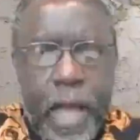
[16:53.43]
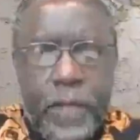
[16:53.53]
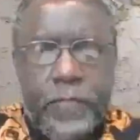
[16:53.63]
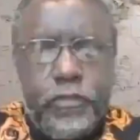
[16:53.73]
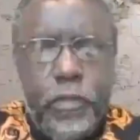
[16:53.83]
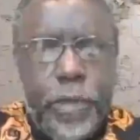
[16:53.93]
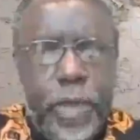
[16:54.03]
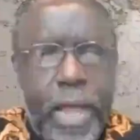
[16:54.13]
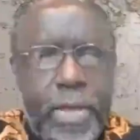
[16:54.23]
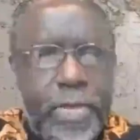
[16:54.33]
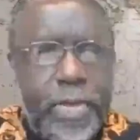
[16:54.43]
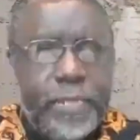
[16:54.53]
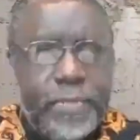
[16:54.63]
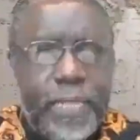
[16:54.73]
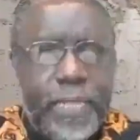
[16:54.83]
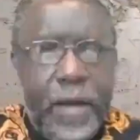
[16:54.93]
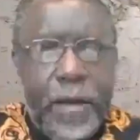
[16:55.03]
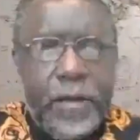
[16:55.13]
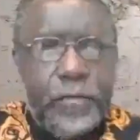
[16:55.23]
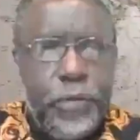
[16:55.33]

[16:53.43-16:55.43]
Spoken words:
I have so many ideas that I want